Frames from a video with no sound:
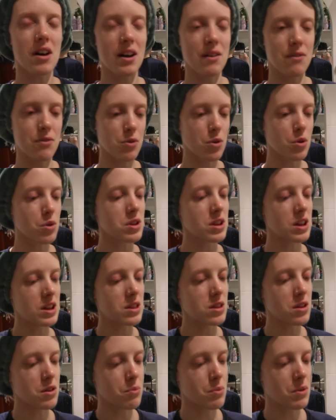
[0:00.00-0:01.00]
I fall
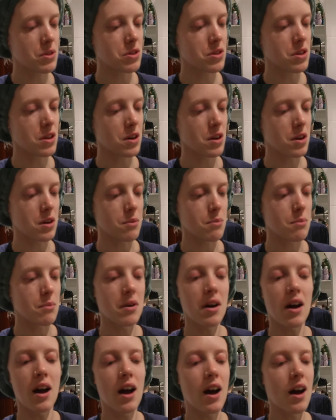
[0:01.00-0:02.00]
in love with them